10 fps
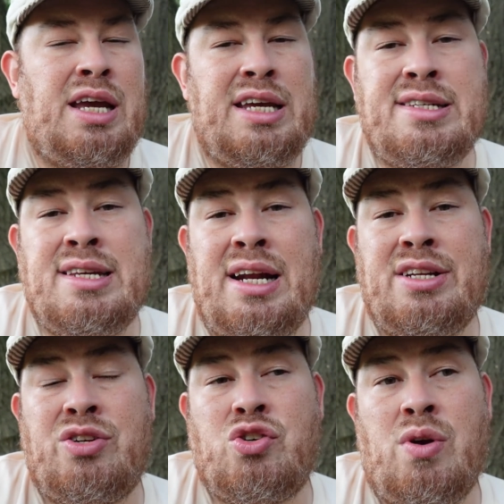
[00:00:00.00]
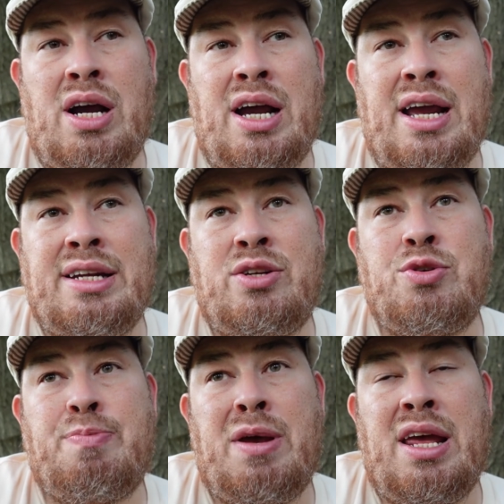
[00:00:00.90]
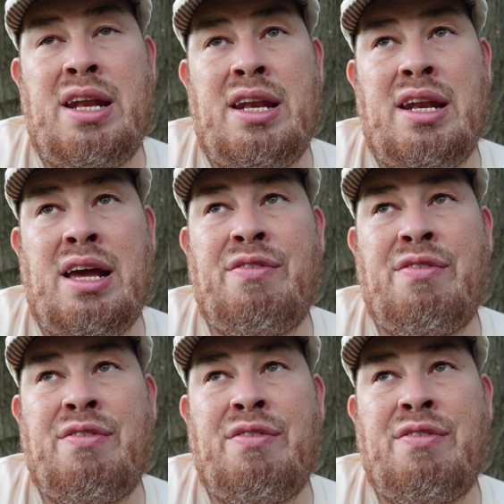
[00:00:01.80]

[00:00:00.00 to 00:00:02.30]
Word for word: He decided to try to spend,